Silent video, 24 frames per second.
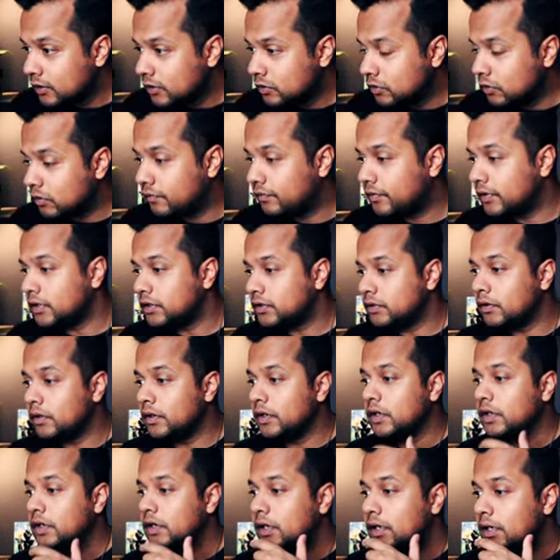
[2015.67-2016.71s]
So far so
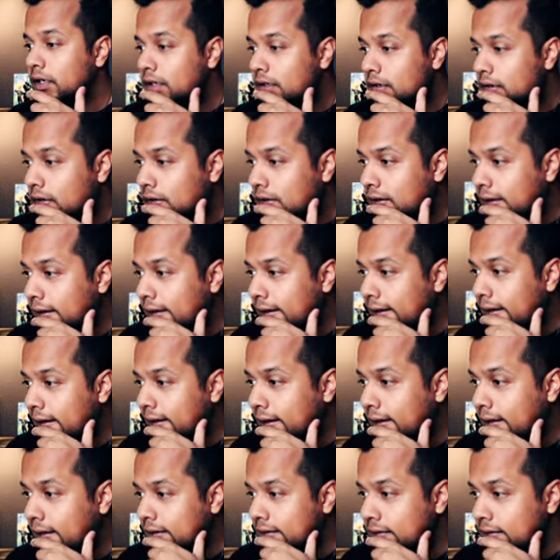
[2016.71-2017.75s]
good.
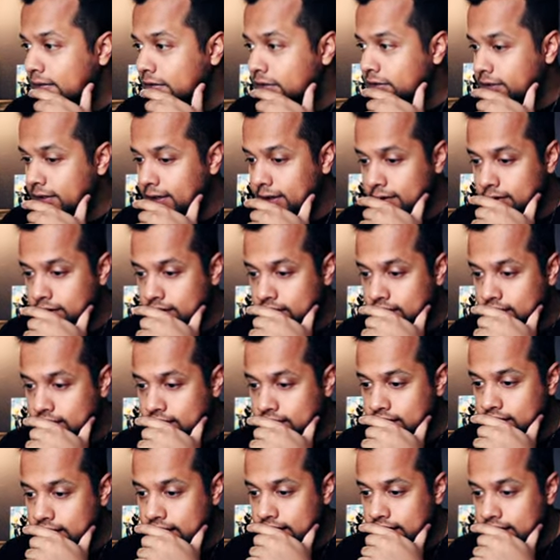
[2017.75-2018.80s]
And change the
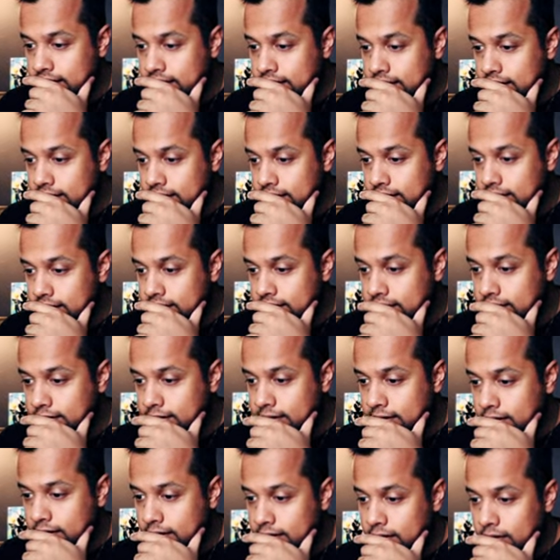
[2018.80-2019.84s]
seasons.
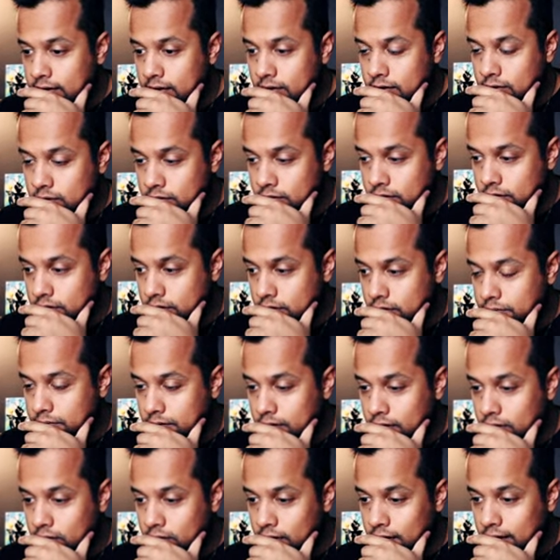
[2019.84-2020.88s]
It should be
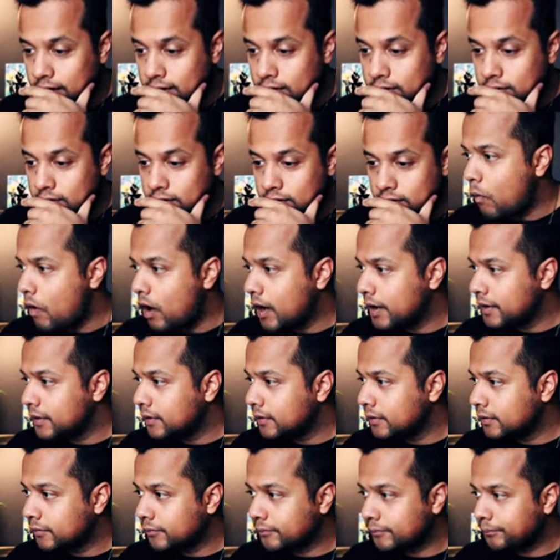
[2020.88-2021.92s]
great.
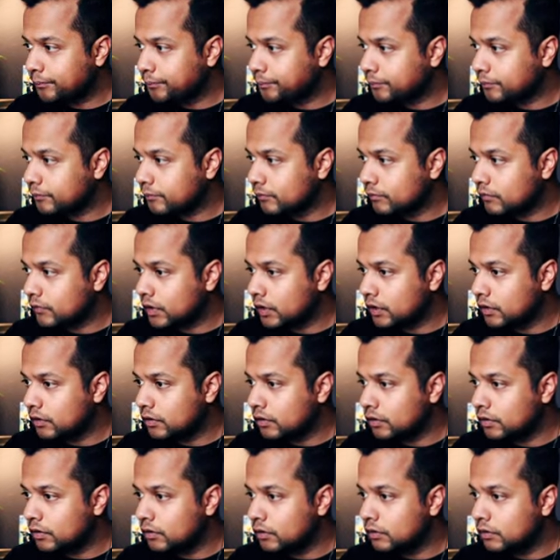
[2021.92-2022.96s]
One,
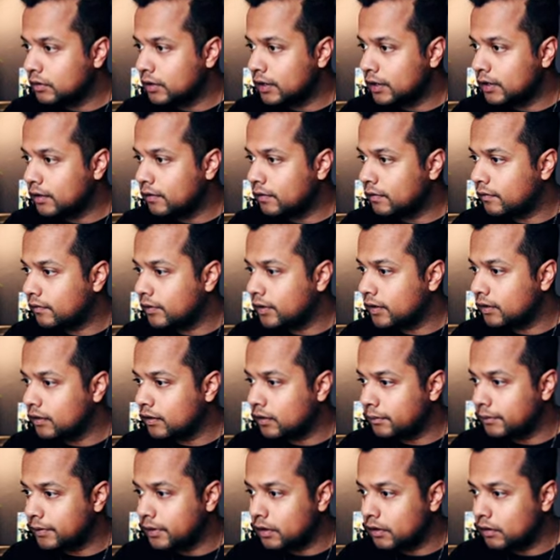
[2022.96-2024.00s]
two, and three,
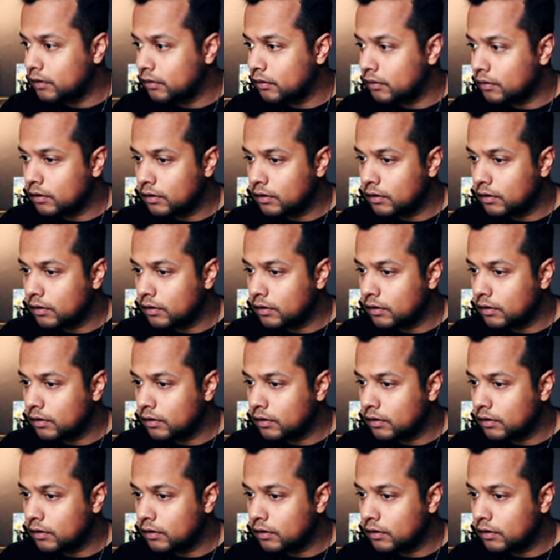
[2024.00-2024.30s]
there we go.